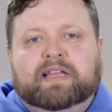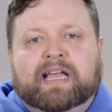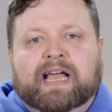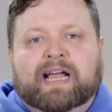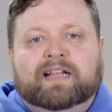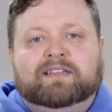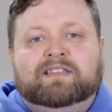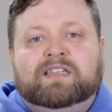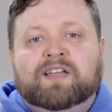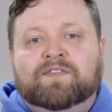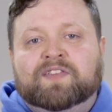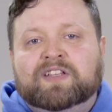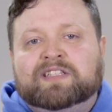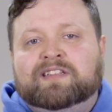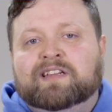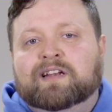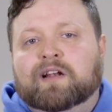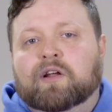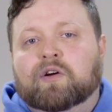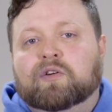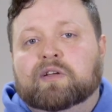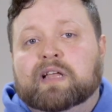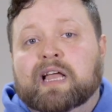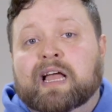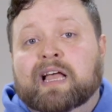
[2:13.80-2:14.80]
the activity
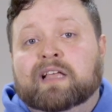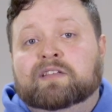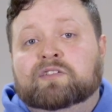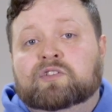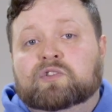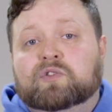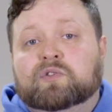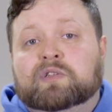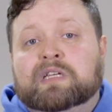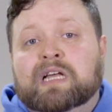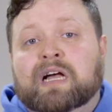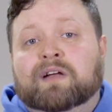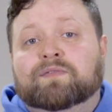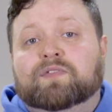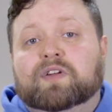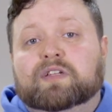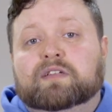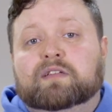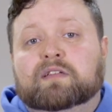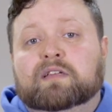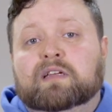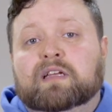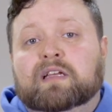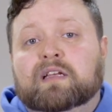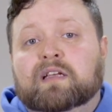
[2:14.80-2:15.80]
log has you covered,
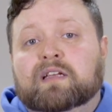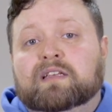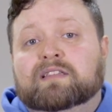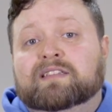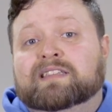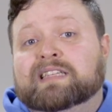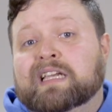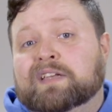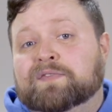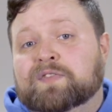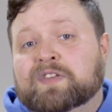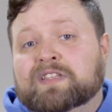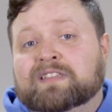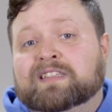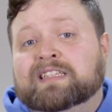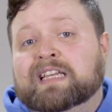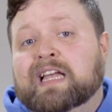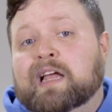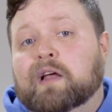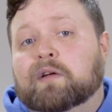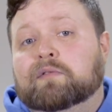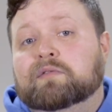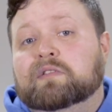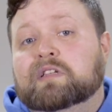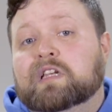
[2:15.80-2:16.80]
safe and
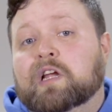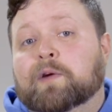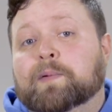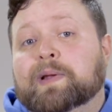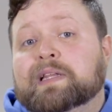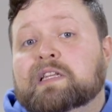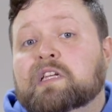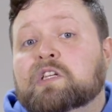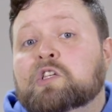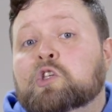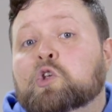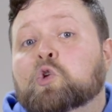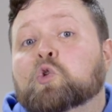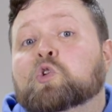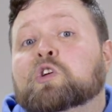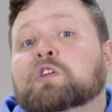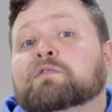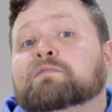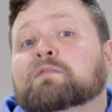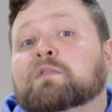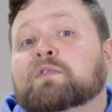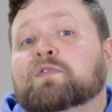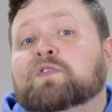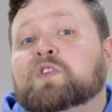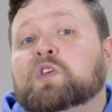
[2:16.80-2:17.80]
sound knowing that you
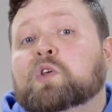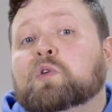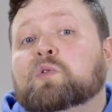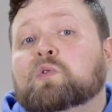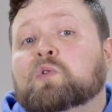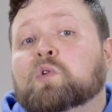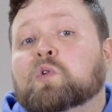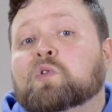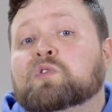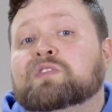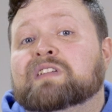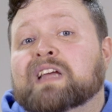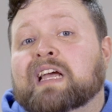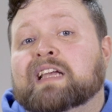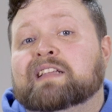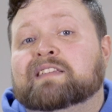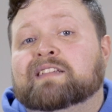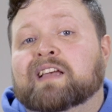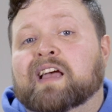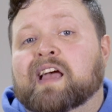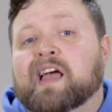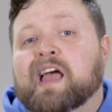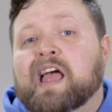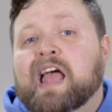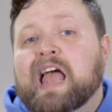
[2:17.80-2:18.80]
can review your
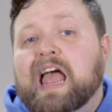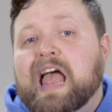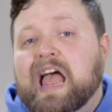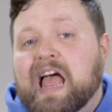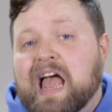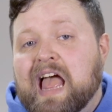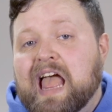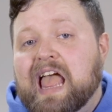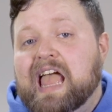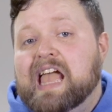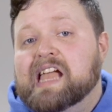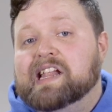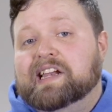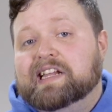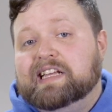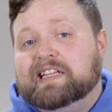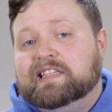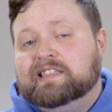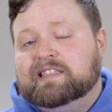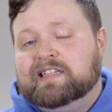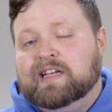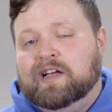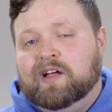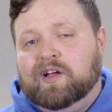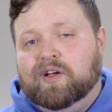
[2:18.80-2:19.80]
data at any
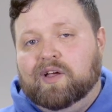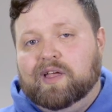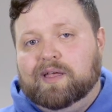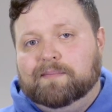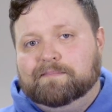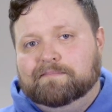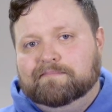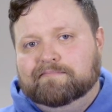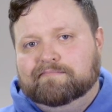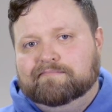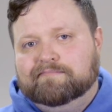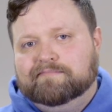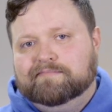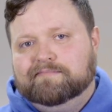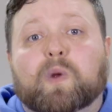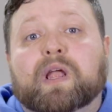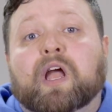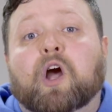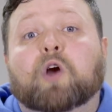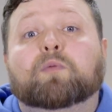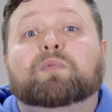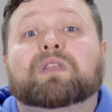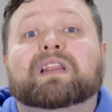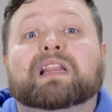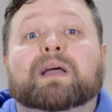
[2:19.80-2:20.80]
time. We
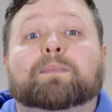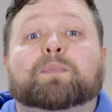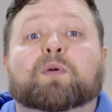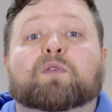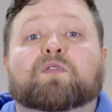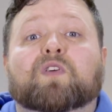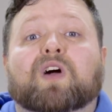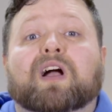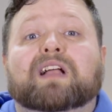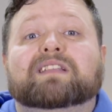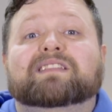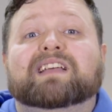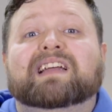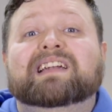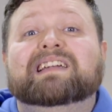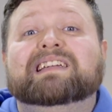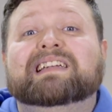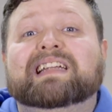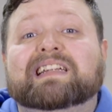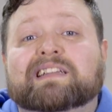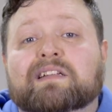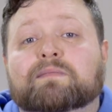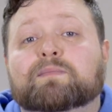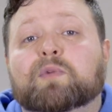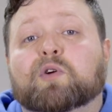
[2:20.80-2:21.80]
hope that provides a
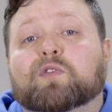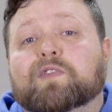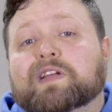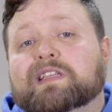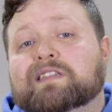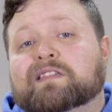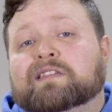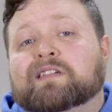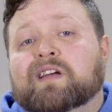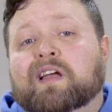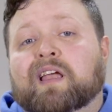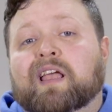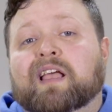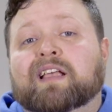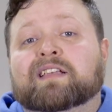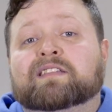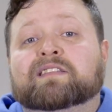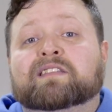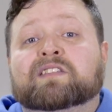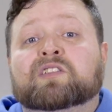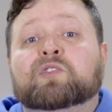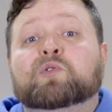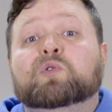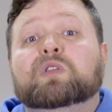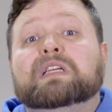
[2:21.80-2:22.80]
little more insight as
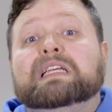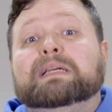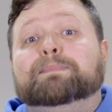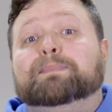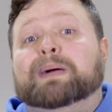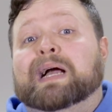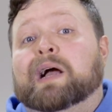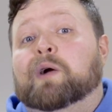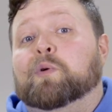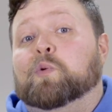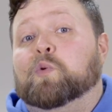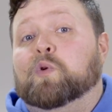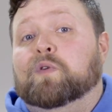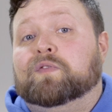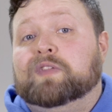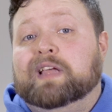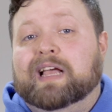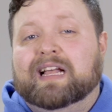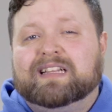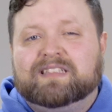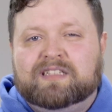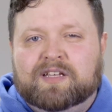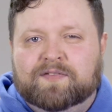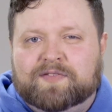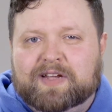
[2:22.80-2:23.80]
to the power of the
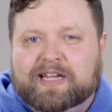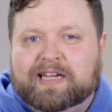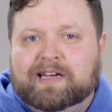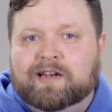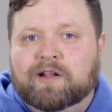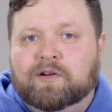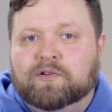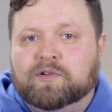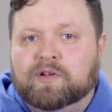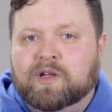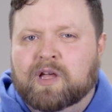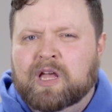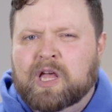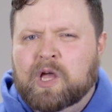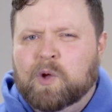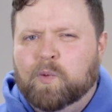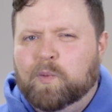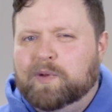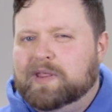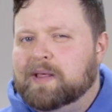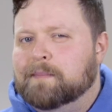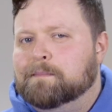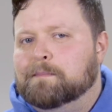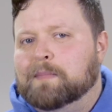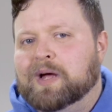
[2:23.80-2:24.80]
activity log
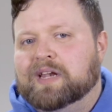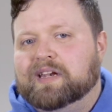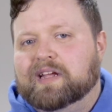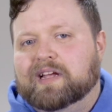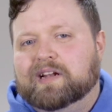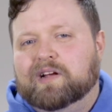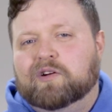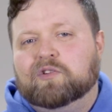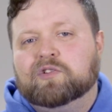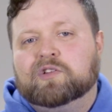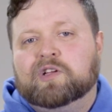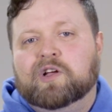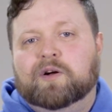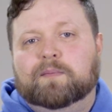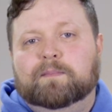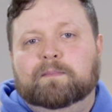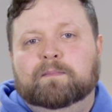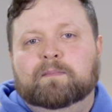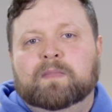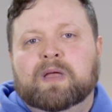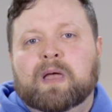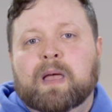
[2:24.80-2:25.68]
within monday.com.